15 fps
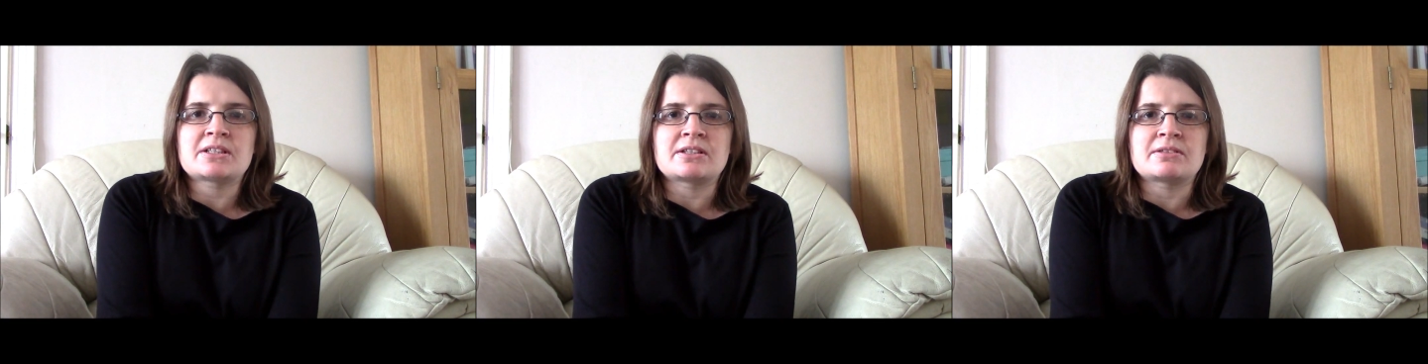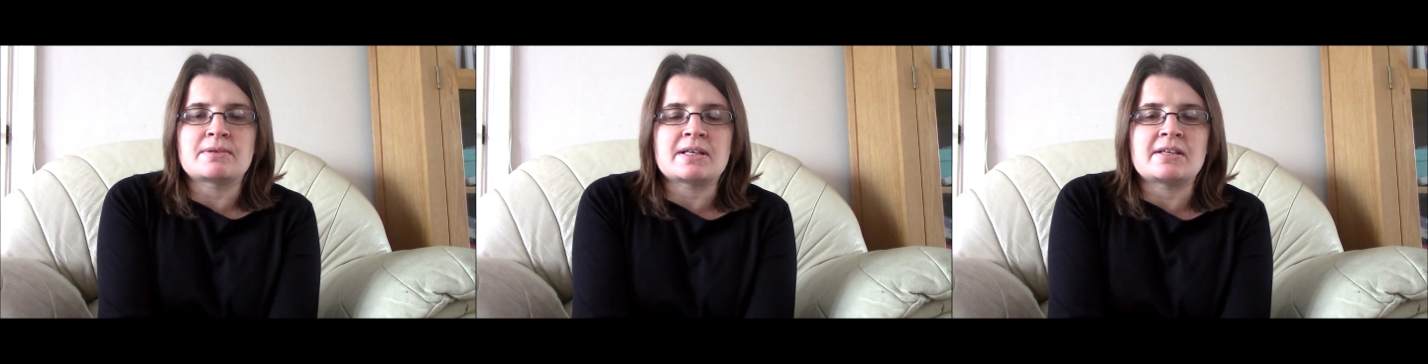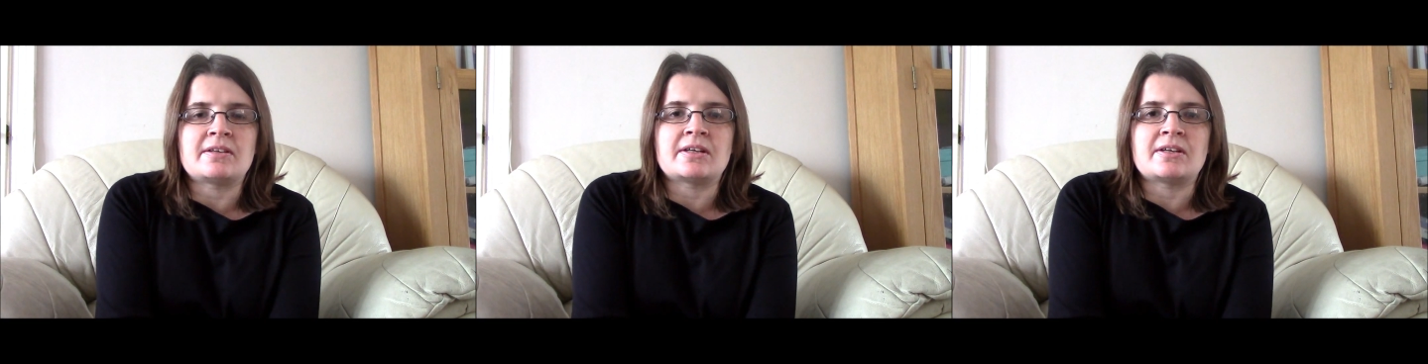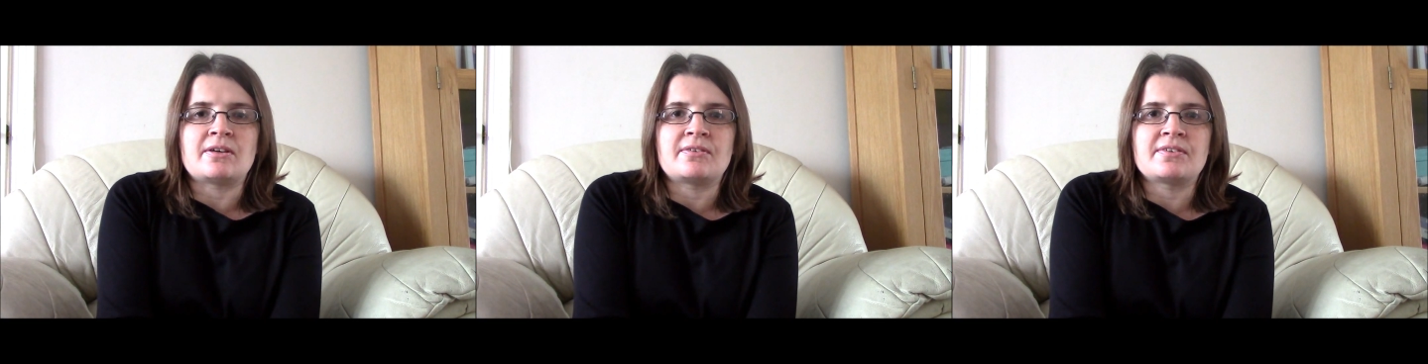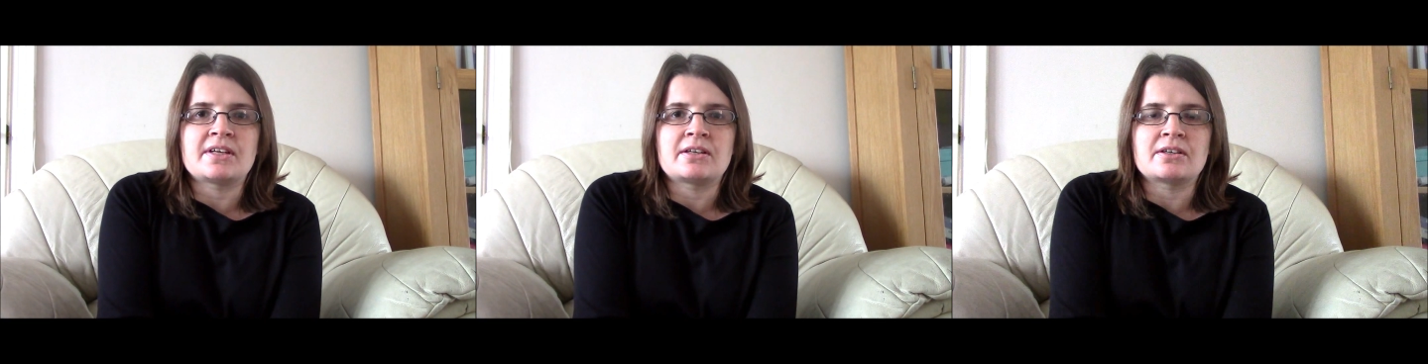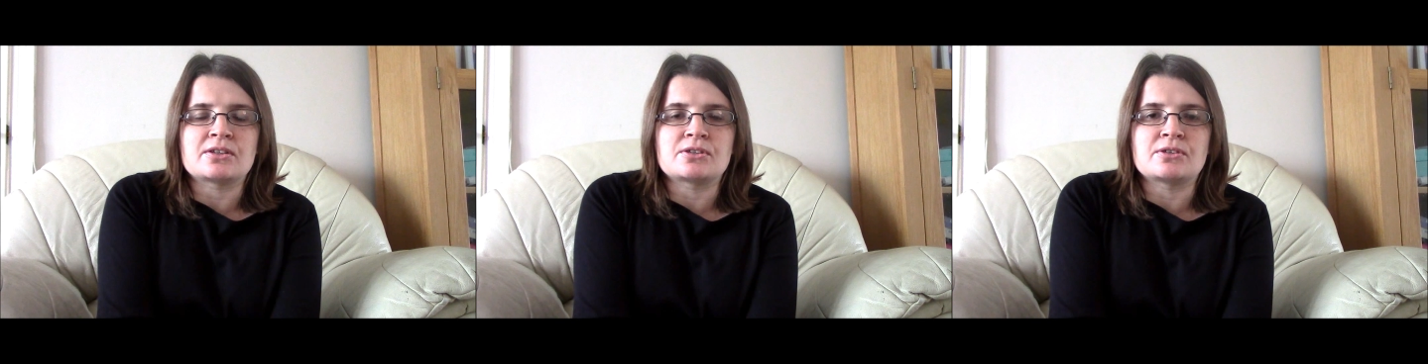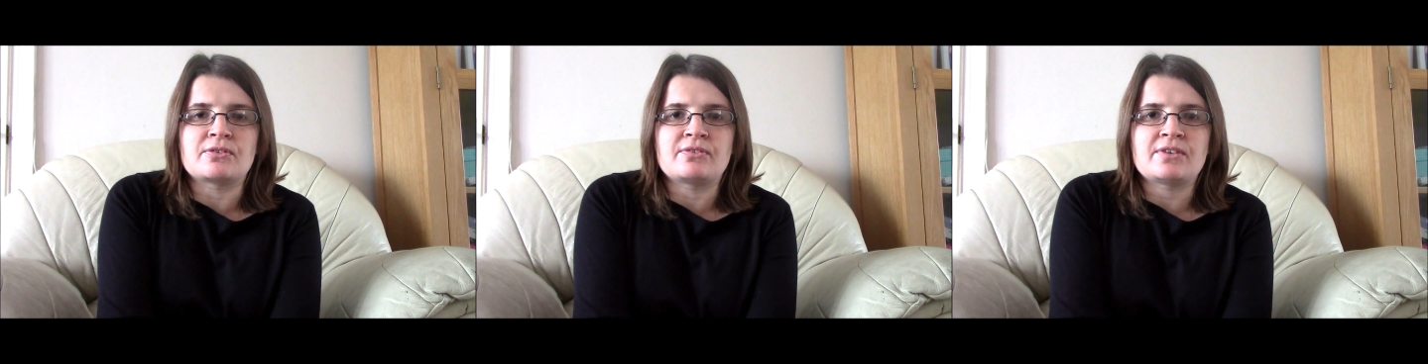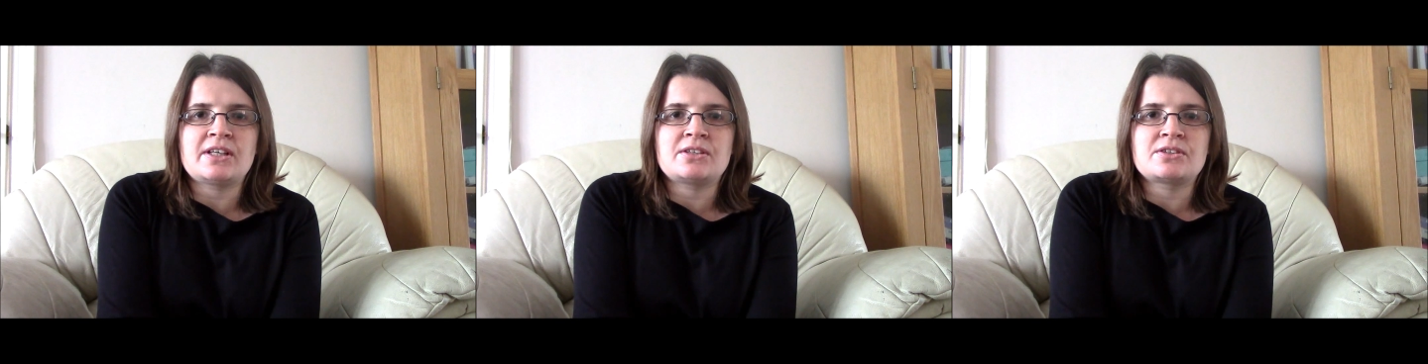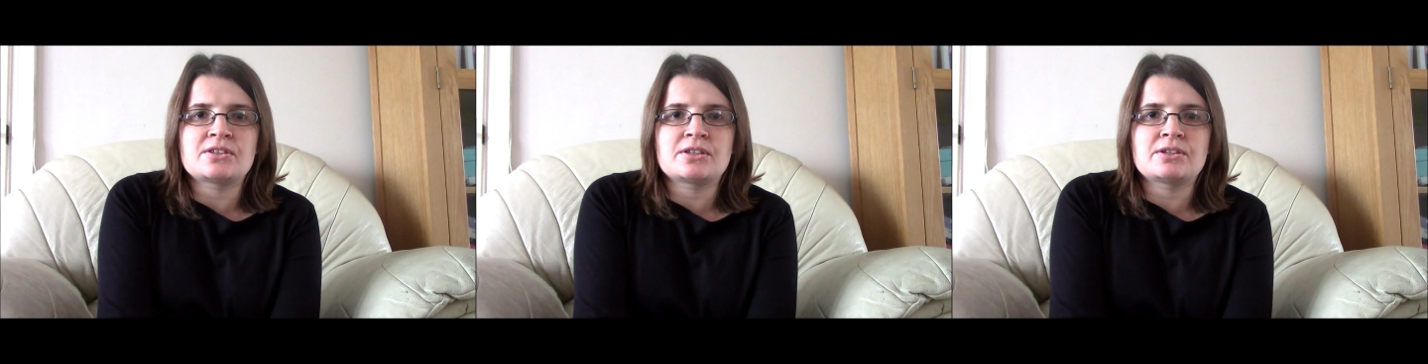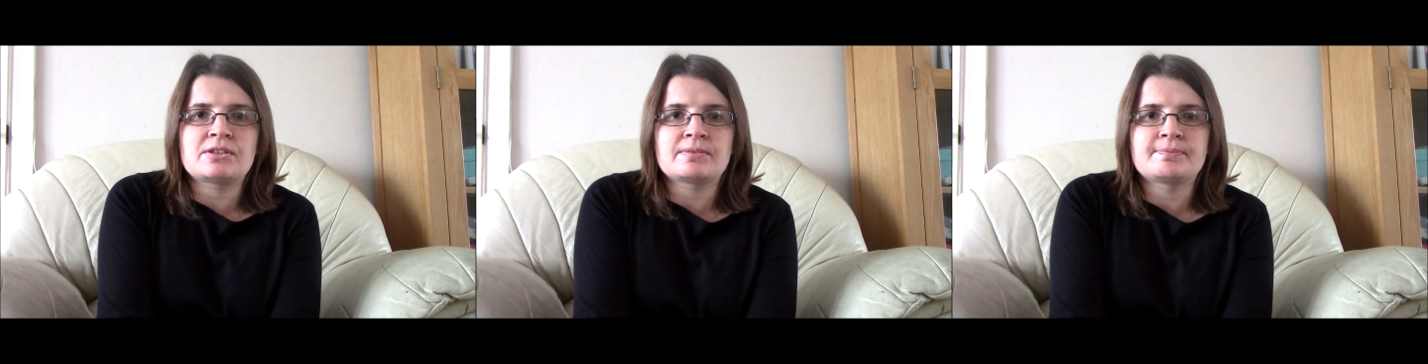Are there any that you think I should have
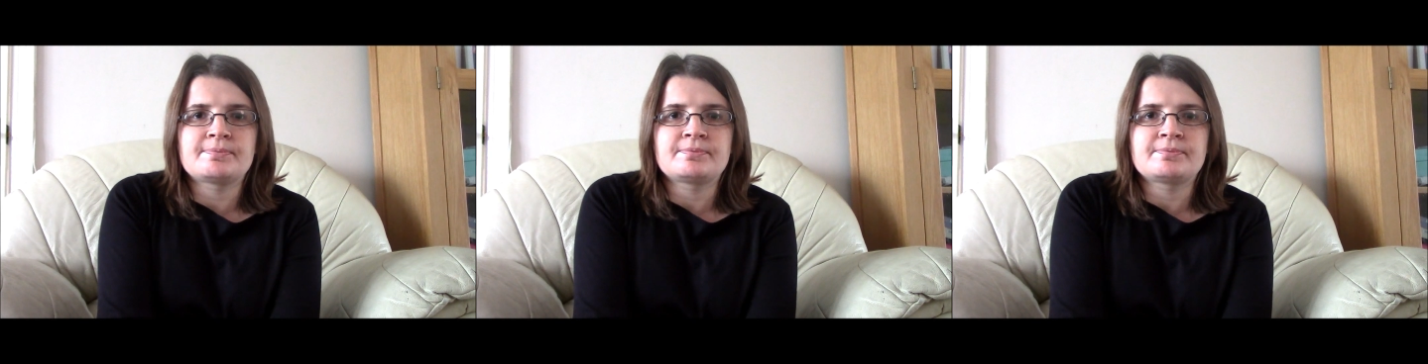featured?